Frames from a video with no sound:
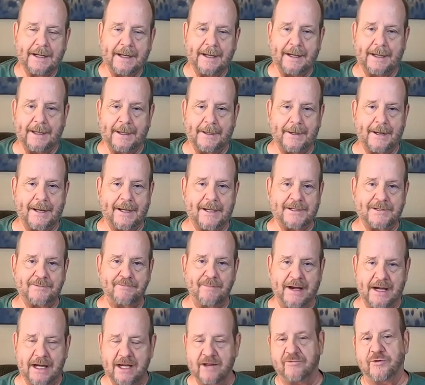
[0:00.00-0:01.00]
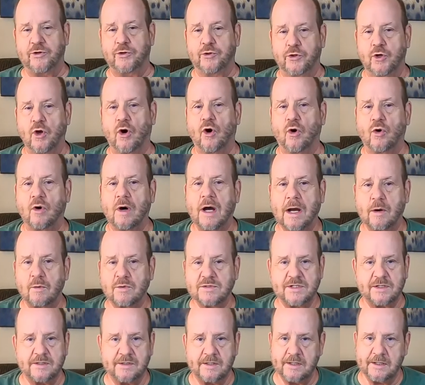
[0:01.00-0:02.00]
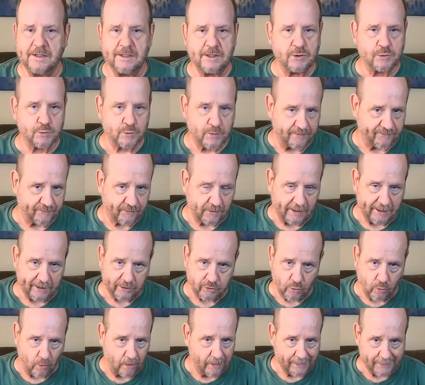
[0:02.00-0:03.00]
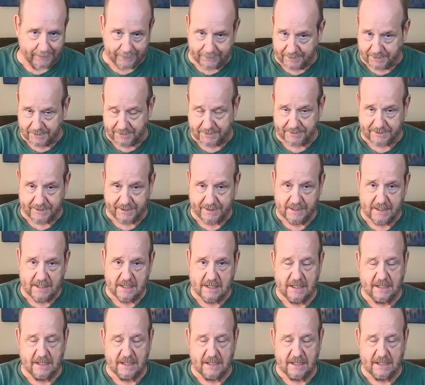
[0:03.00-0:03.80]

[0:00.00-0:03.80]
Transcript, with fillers: And as many of you know, I was in the industry for like 20 years.